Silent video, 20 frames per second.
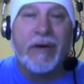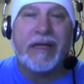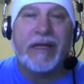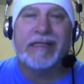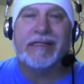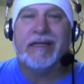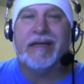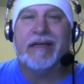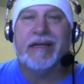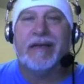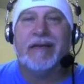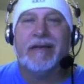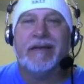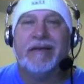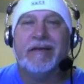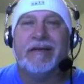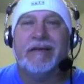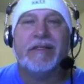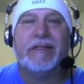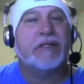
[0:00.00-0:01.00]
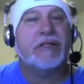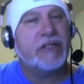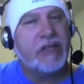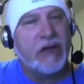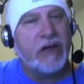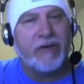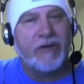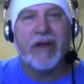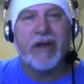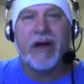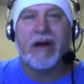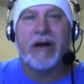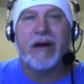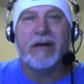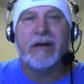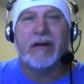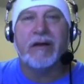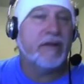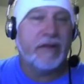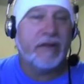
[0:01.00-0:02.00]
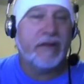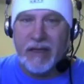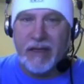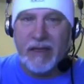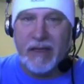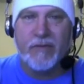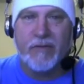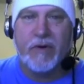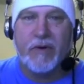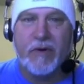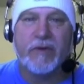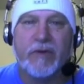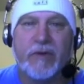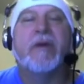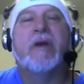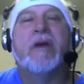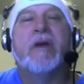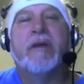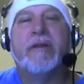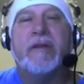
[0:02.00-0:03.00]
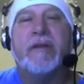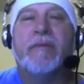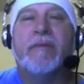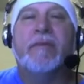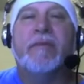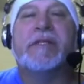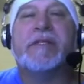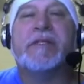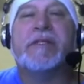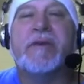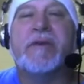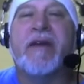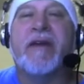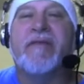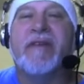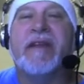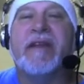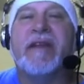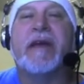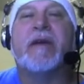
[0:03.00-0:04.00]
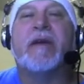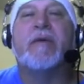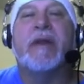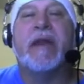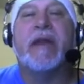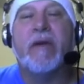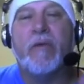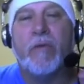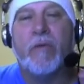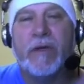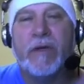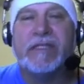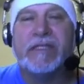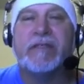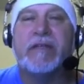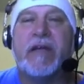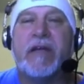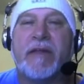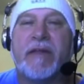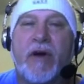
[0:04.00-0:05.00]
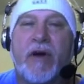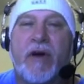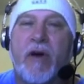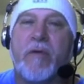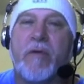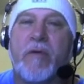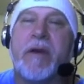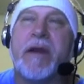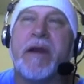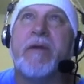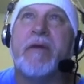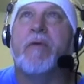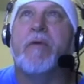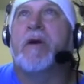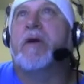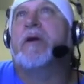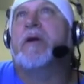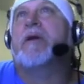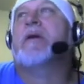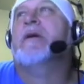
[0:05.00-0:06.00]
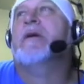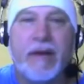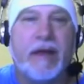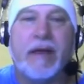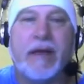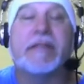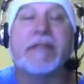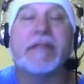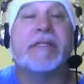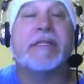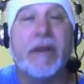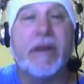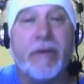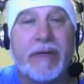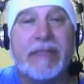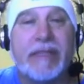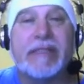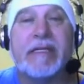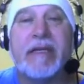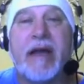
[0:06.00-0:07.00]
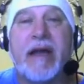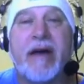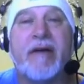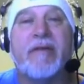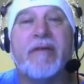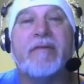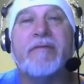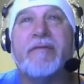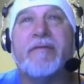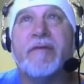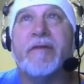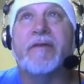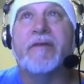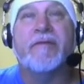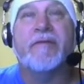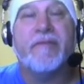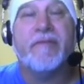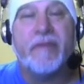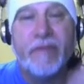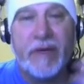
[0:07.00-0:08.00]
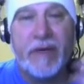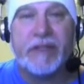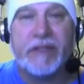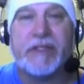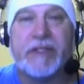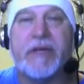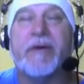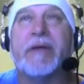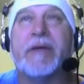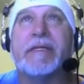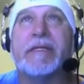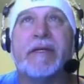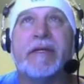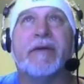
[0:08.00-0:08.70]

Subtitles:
easy to show y'all the hidden world. The mystery of iniquity which doth already work. It is so easy now for me to show it to